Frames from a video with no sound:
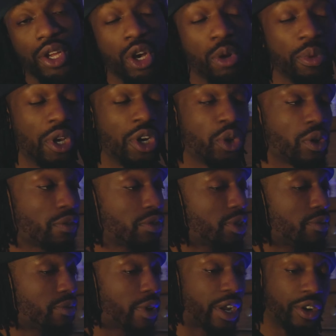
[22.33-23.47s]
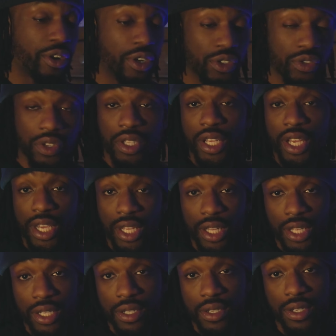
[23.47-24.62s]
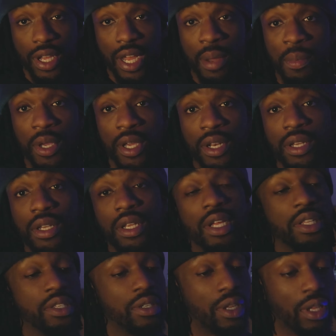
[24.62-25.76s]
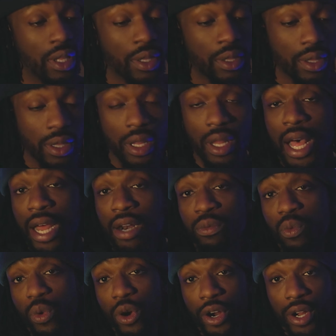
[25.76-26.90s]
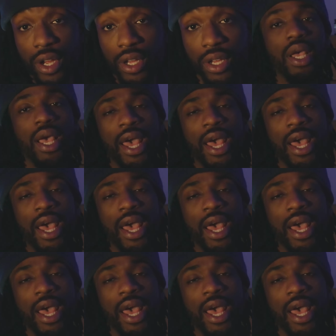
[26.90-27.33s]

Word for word: Yo, being a U F C fighter is ridiculous. I mean, it's a lot of work.